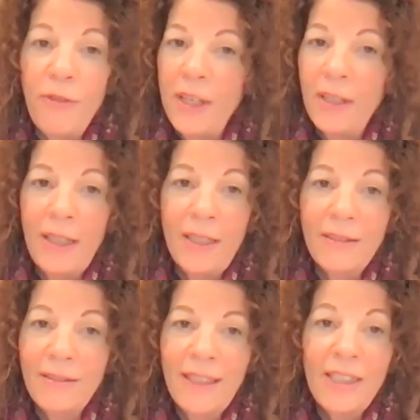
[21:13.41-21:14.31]
feeling.
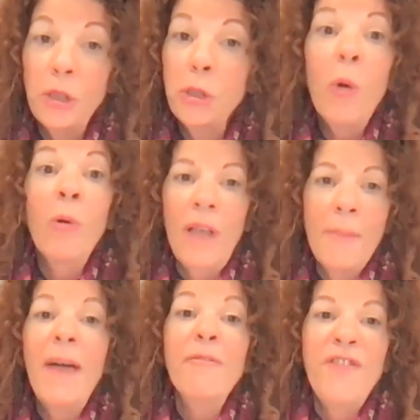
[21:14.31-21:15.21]
It's a total,
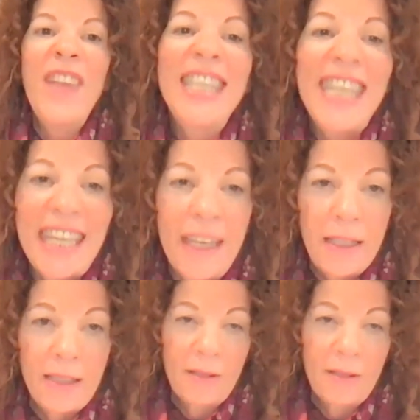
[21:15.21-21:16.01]
I'm not faking it.